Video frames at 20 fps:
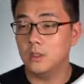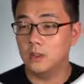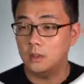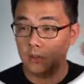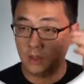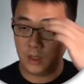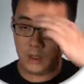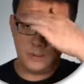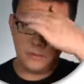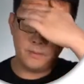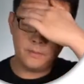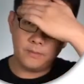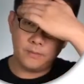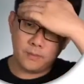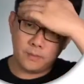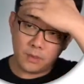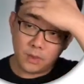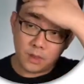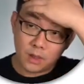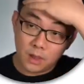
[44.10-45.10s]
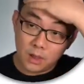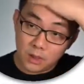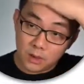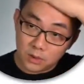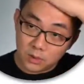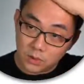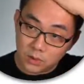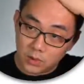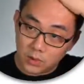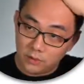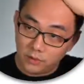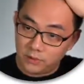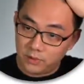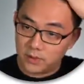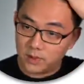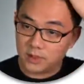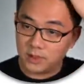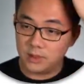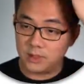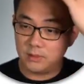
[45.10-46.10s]
Okay, so G
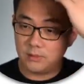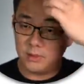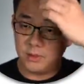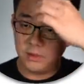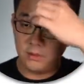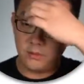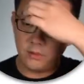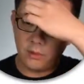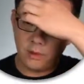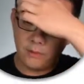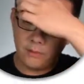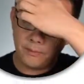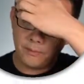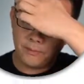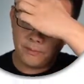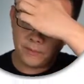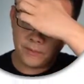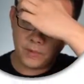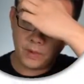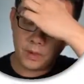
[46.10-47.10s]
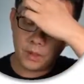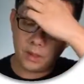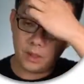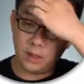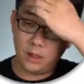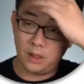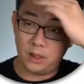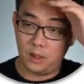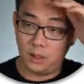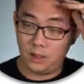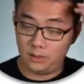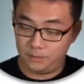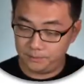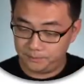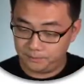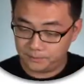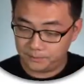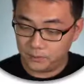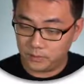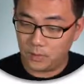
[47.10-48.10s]
inverse in similar form.
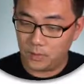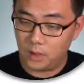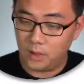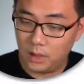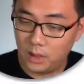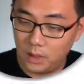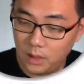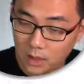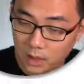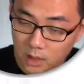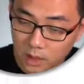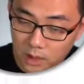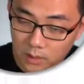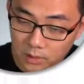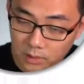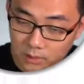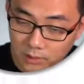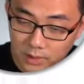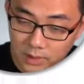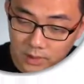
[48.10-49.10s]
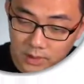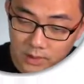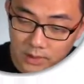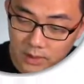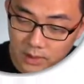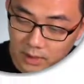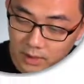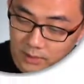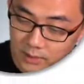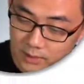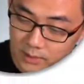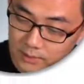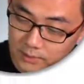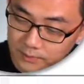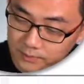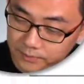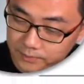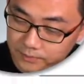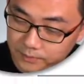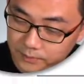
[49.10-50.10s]
I'm gonna write this as
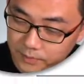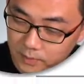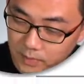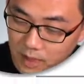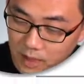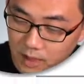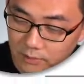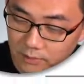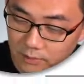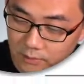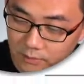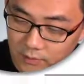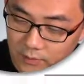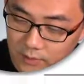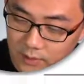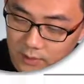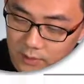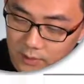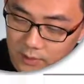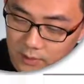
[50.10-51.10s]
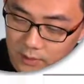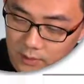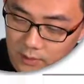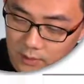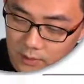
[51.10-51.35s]
F inverse